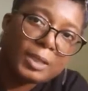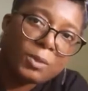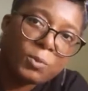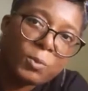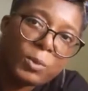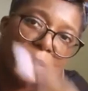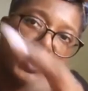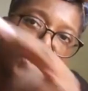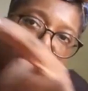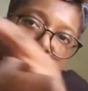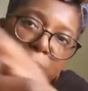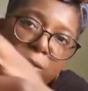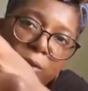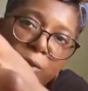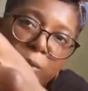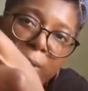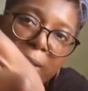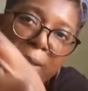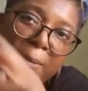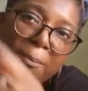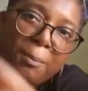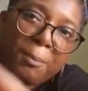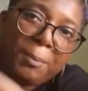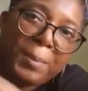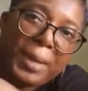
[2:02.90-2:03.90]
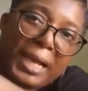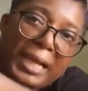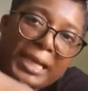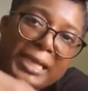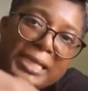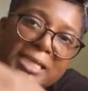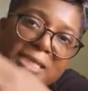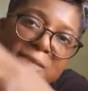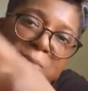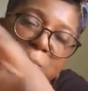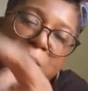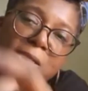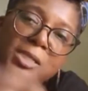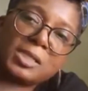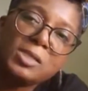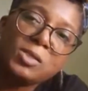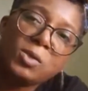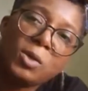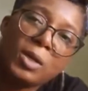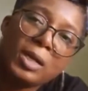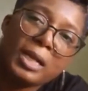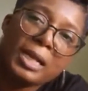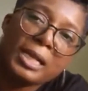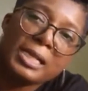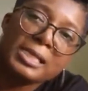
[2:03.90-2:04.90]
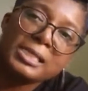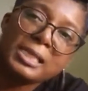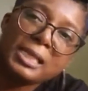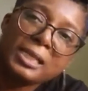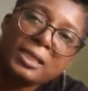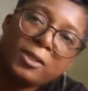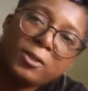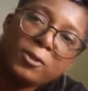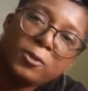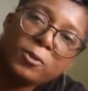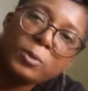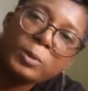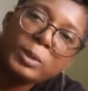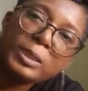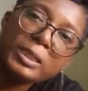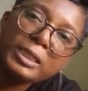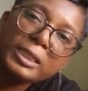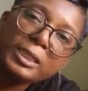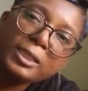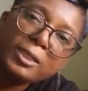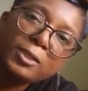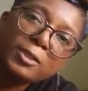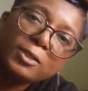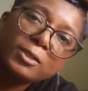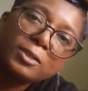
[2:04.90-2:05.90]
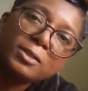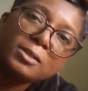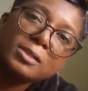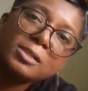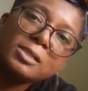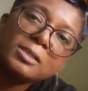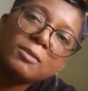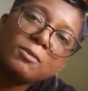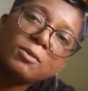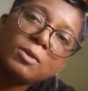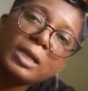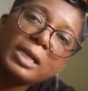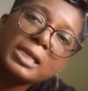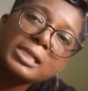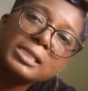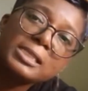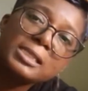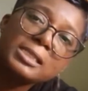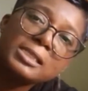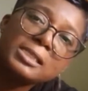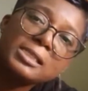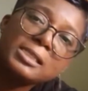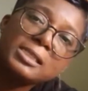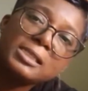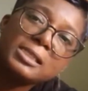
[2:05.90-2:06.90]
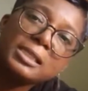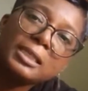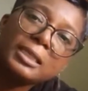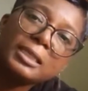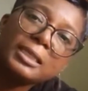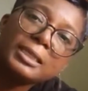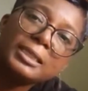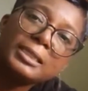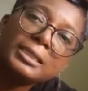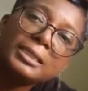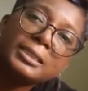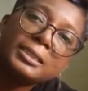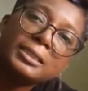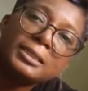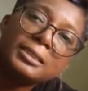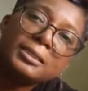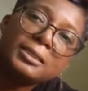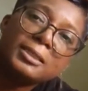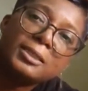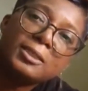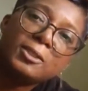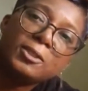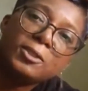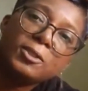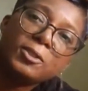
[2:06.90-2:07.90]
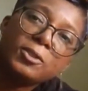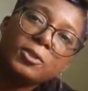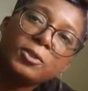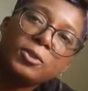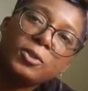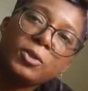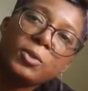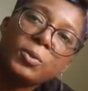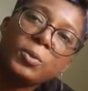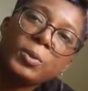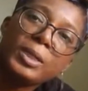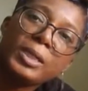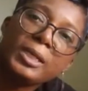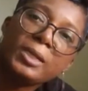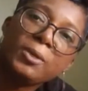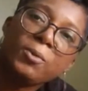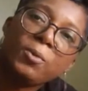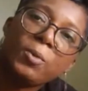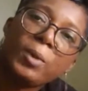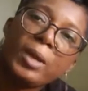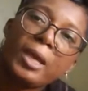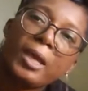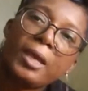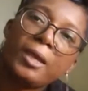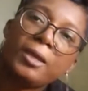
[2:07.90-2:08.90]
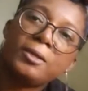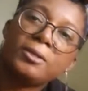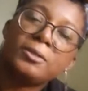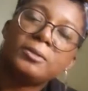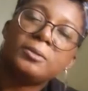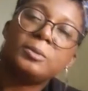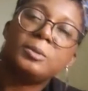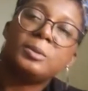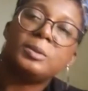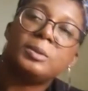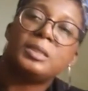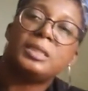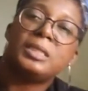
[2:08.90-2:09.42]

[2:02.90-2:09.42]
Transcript: with the little embellishments on. It has like little glitter, and so you guys can see it really well.